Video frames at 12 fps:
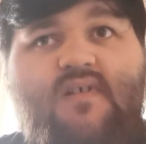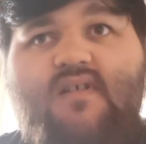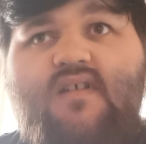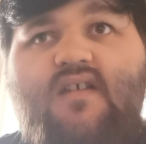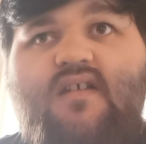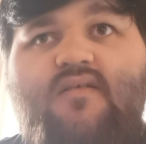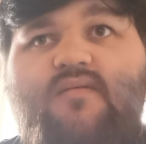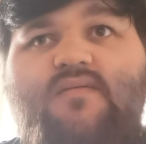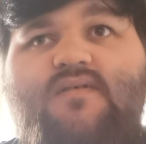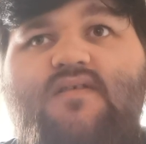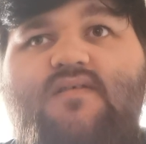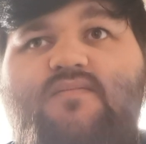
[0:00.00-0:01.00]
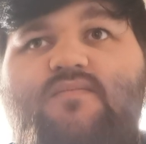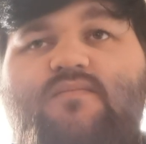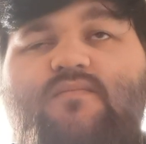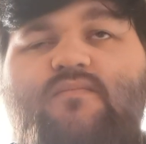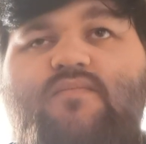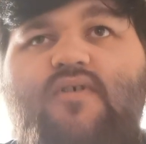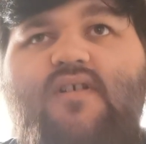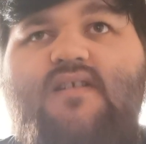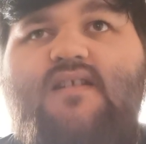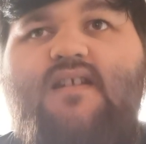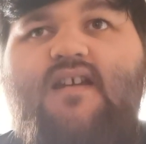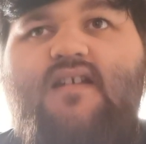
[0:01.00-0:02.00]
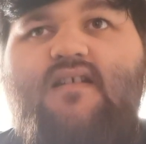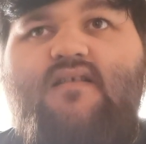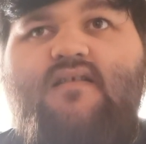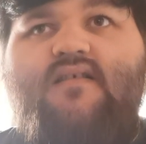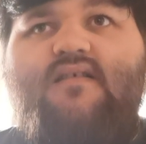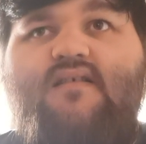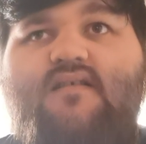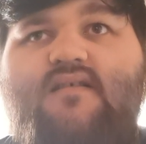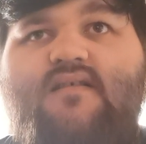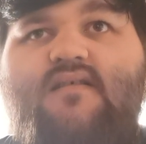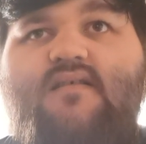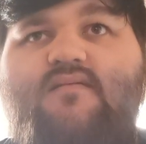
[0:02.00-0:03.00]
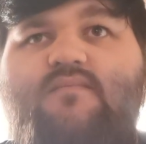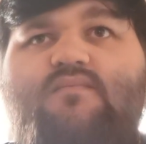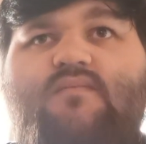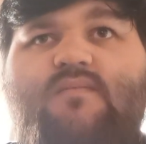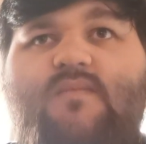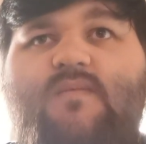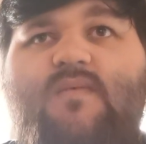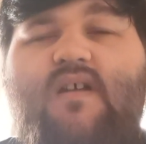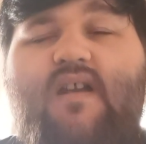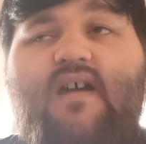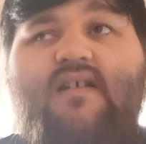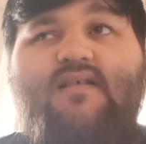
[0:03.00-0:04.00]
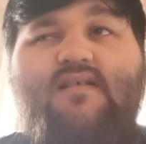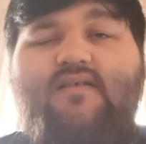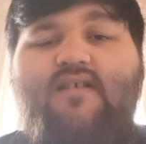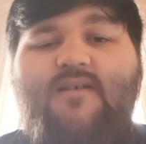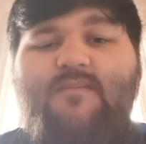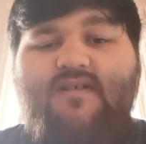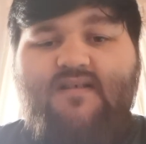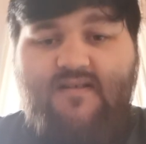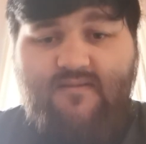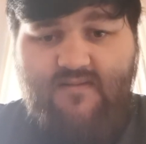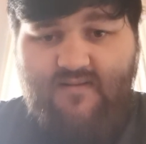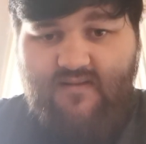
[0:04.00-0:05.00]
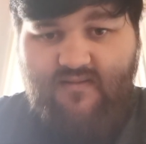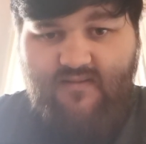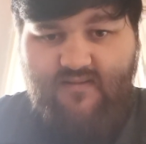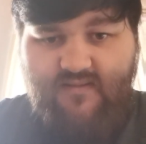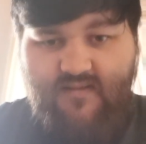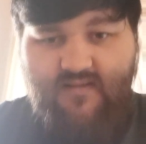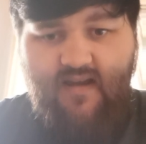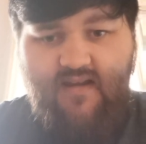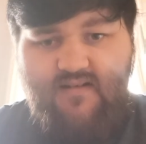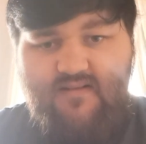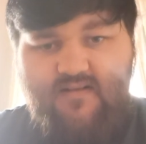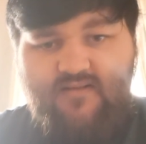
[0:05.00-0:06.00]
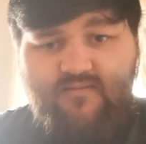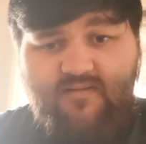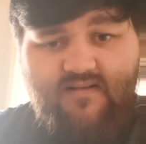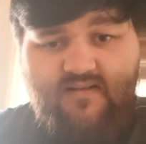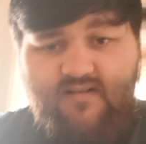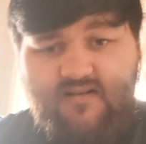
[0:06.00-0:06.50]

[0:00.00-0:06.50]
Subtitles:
Yeah, it was just pretty entertaining and a nice little gaming series to get into, and it